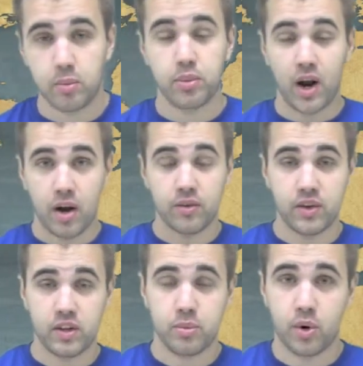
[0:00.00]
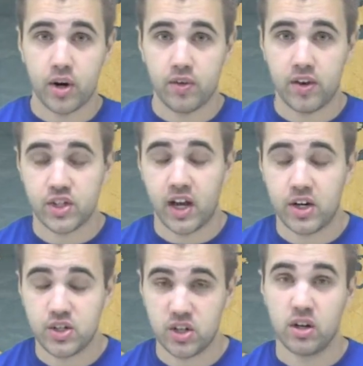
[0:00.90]
Brown v. the Board of
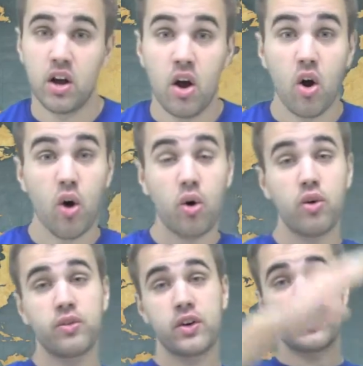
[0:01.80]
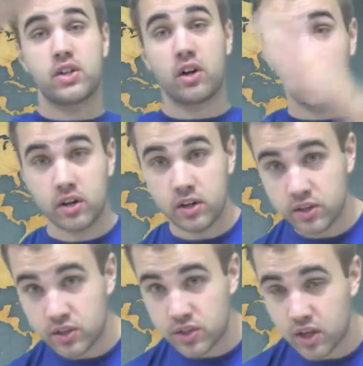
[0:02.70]
Education
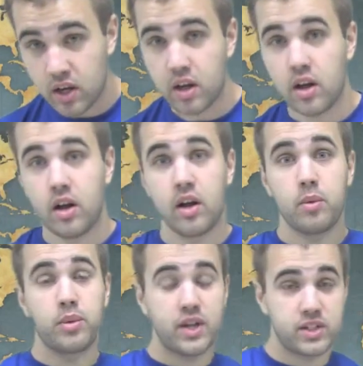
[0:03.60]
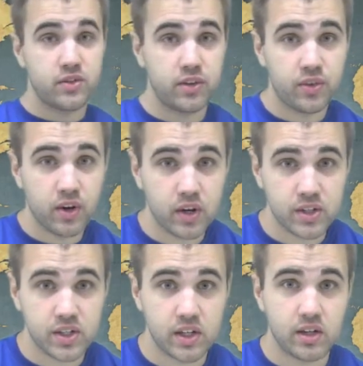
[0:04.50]
overturns Plessy v.
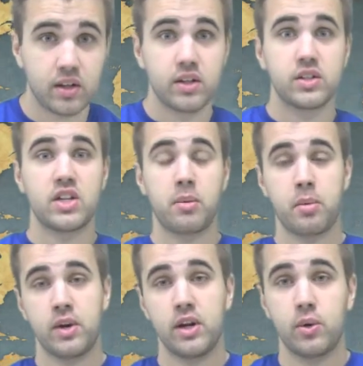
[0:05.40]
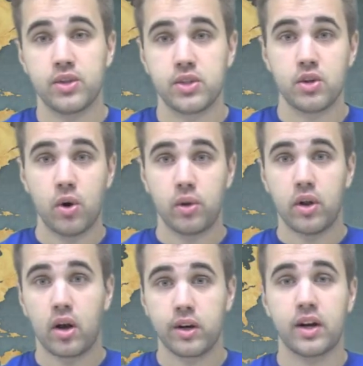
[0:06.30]
Ferguson. Separate but equal is no
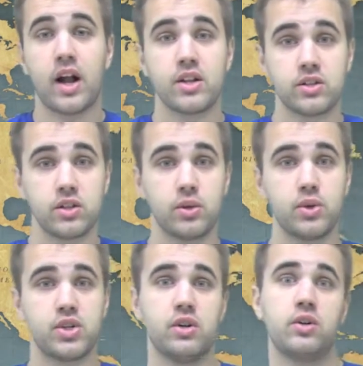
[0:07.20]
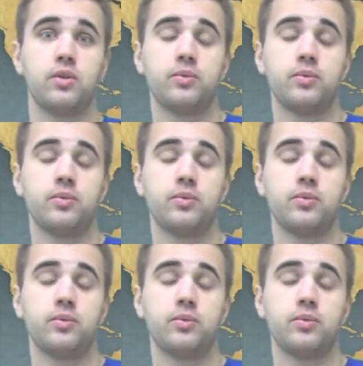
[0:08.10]
longer constitutional.